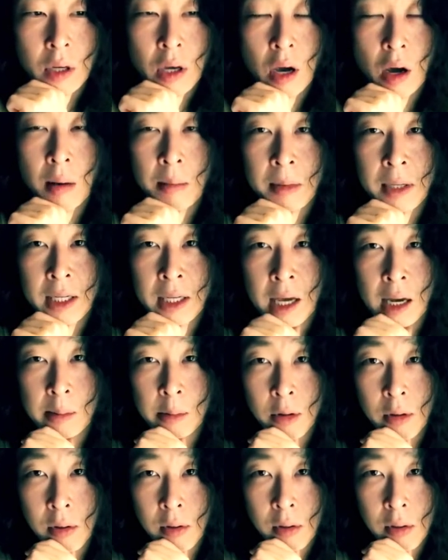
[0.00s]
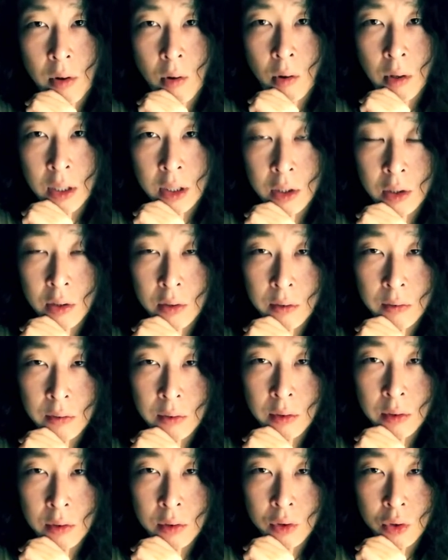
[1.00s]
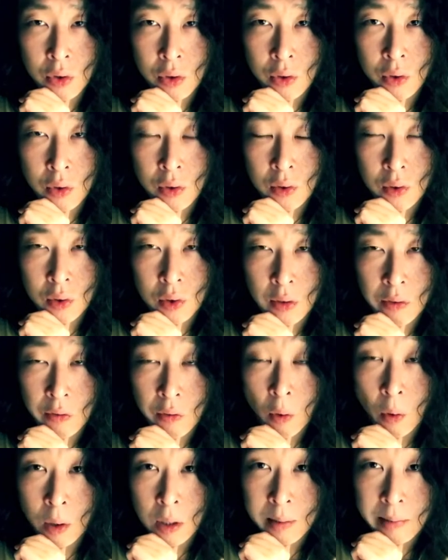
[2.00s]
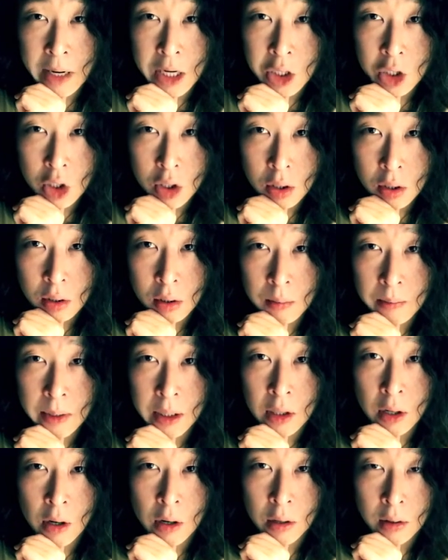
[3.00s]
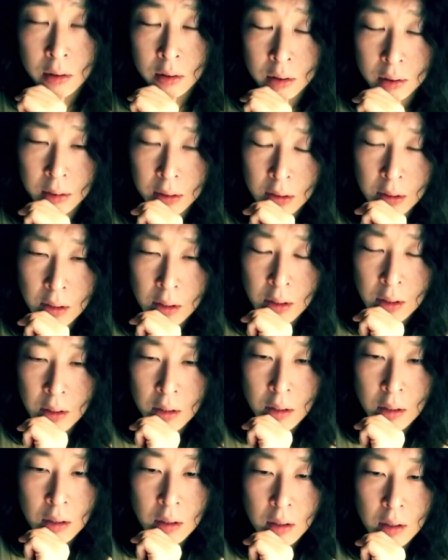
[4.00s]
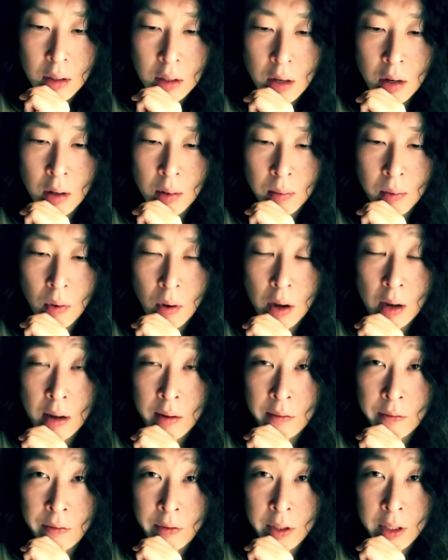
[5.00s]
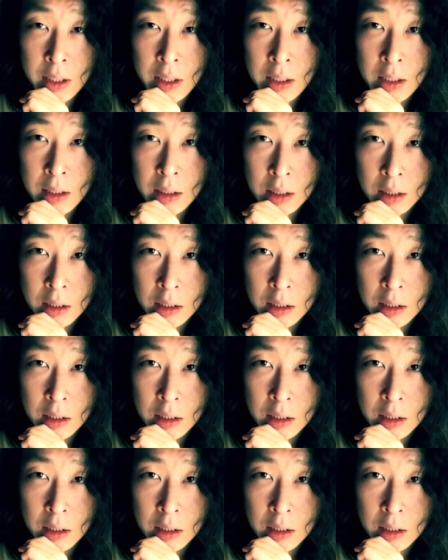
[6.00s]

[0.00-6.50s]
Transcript: applicable only to the 4 dimension, because every